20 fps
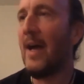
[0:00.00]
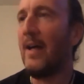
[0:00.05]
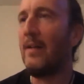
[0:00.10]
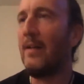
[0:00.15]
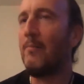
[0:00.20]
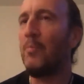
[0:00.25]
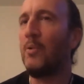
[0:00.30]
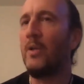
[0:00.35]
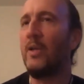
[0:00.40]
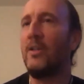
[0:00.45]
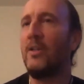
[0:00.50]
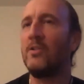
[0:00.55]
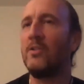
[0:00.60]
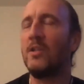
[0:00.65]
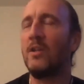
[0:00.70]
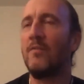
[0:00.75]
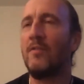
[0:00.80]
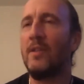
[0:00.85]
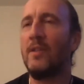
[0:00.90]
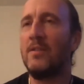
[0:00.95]
and putting
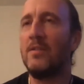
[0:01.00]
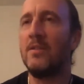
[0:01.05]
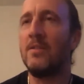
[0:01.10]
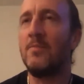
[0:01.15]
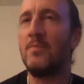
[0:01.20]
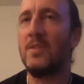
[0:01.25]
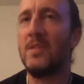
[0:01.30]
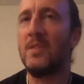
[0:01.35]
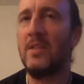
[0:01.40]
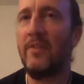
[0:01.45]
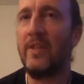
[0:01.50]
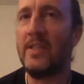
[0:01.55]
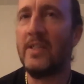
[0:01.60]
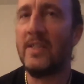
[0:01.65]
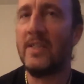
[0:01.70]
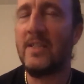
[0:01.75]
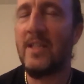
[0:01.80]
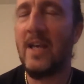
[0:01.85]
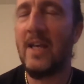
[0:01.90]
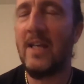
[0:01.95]
yourself into specific
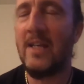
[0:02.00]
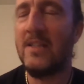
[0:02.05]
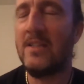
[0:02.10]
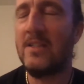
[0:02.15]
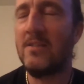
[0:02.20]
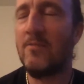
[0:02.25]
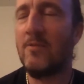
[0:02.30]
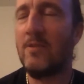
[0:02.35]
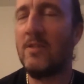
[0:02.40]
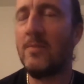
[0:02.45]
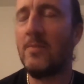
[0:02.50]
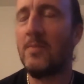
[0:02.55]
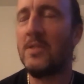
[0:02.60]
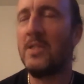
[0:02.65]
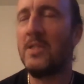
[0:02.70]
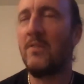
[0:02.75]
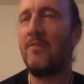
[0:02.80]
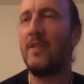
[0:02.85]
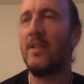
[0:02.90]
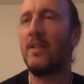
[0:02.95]
states with
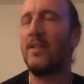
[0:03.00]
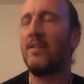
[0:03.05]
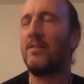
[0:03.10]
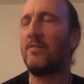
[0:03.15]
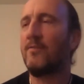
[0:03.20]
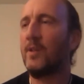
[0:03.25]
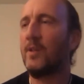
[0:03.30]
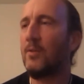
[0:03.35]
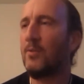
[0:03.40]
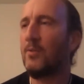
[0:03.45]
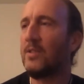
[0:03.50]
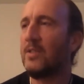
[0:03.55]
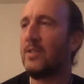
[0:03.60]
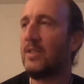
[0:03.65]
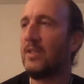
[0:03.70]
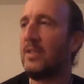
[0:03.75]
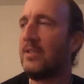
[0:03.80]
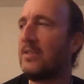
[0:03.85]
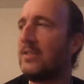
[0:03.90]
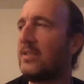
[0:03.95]
specific
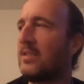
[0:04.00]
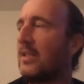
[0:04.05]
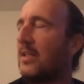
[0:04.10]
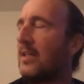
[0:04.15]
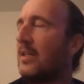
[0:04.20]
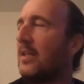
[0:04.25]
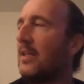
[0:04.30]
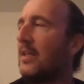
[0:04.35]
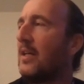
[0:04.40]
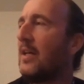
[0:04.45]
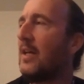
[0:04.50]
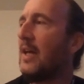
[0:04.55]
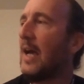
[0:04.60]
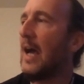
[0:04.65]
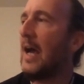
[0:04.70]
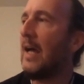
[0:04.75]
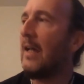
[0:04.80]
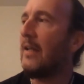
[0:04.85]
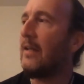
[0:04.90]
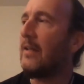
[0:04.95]
frequencies,
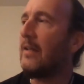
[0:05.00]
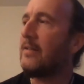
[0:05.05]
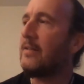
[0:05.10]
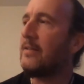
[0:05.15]
and